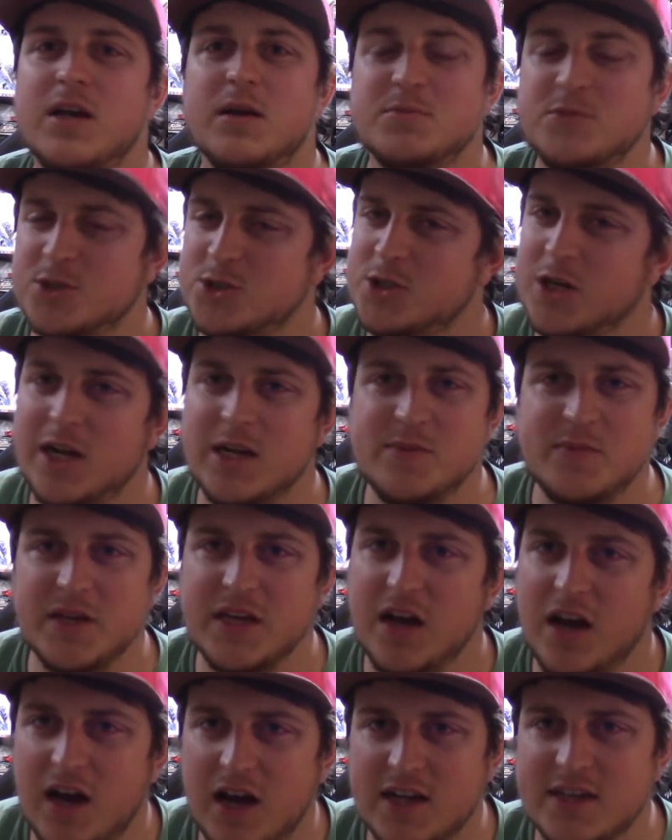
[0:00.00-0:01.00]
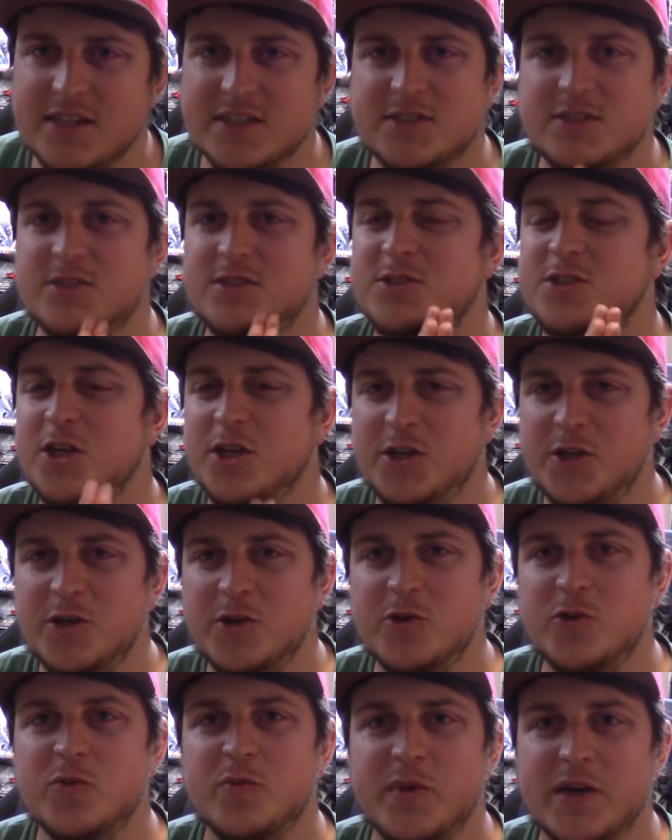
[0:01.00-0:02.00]
I'm just trying to be honest to
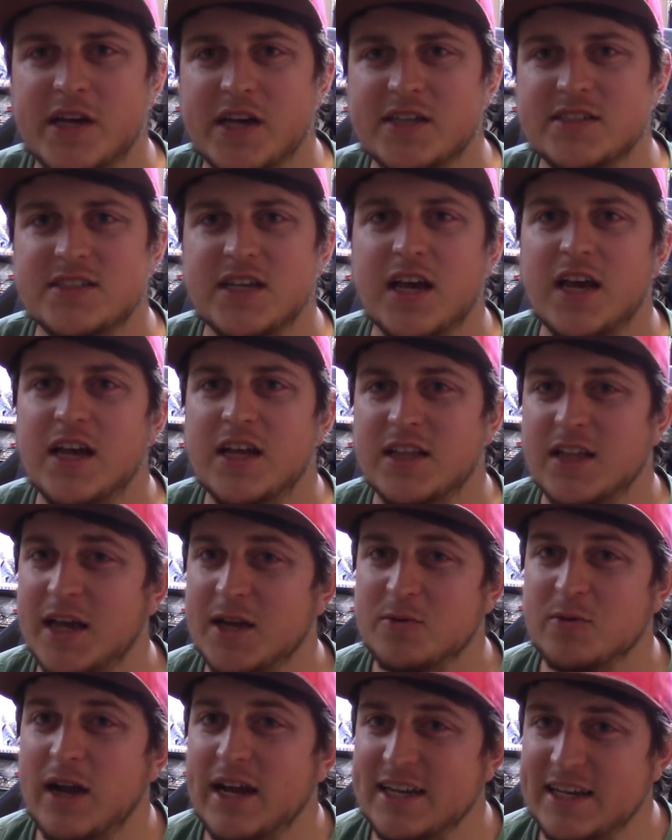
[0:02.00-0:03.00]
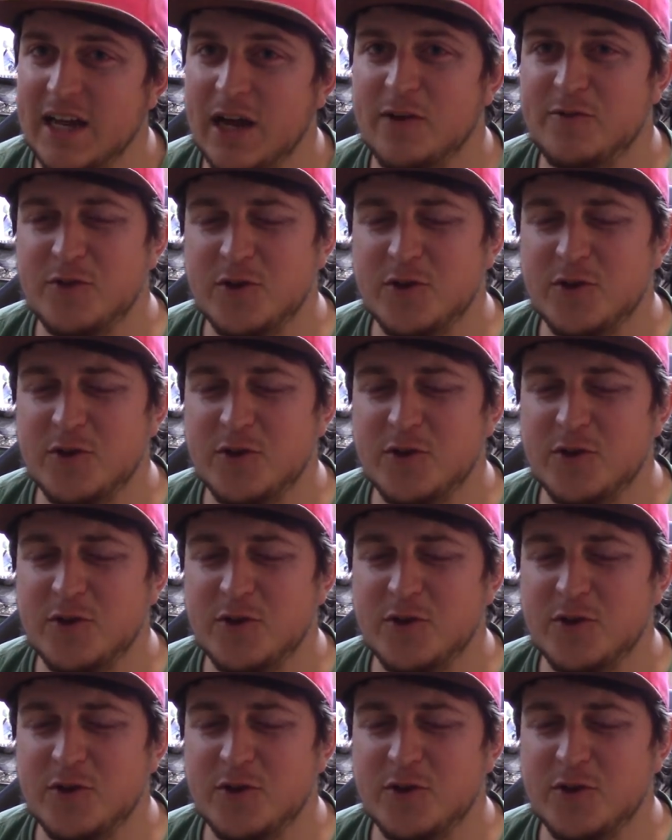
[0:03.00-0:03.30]
you, because like right now,